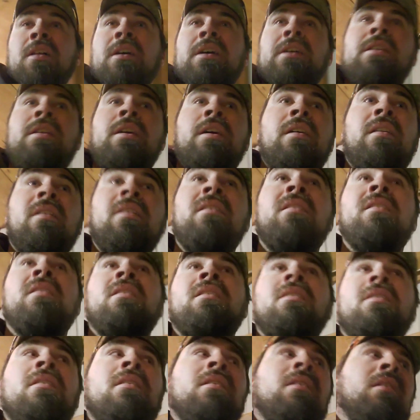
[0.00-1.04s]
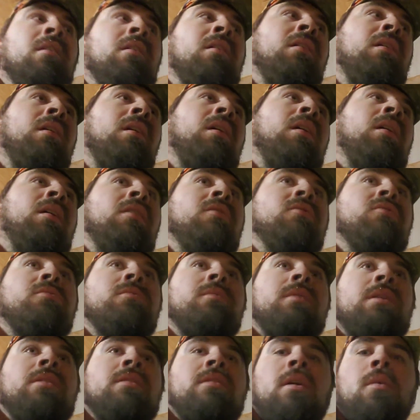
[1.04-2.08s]
I did,
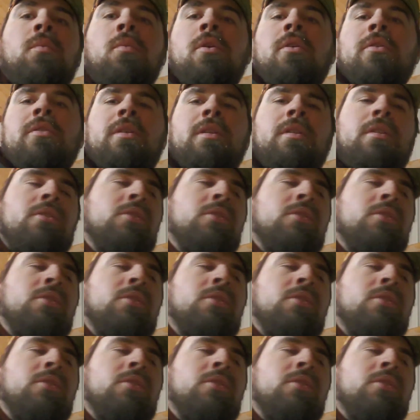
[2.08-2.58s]
is I worked in the